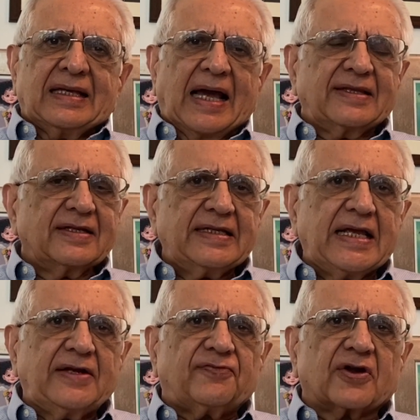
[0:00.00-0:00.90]
and the
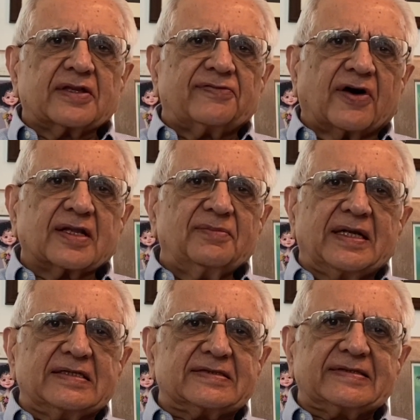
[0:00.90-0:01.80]
need for the foreign
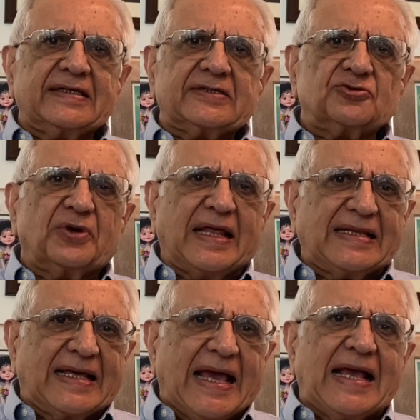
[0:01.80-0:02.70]
ministry to
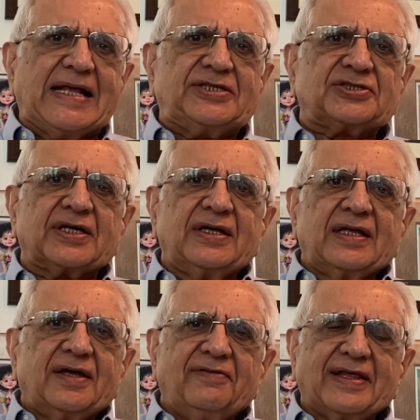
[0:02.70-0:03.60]
engage
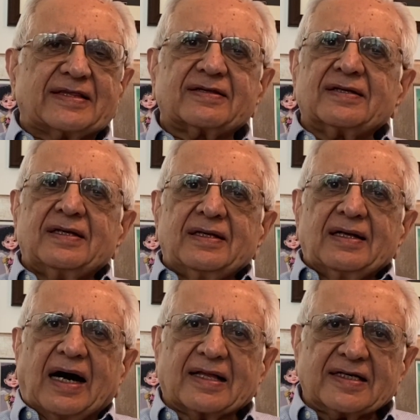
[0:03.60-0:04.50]
with
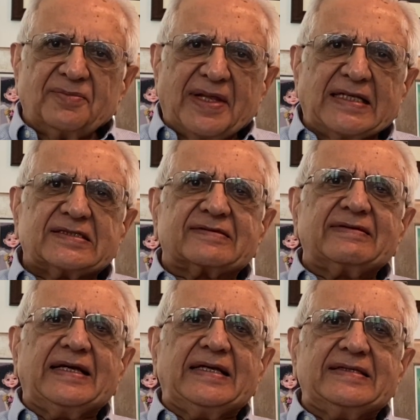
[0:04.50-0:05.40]
other
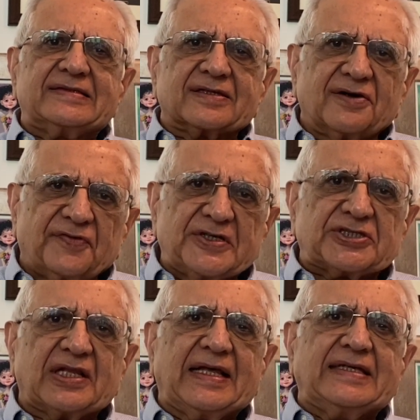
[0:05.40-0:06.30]
ministries,
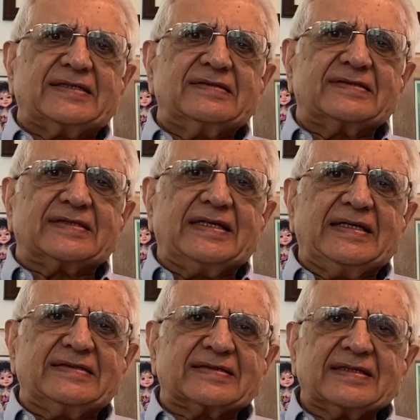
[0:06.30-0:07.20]
official agencies,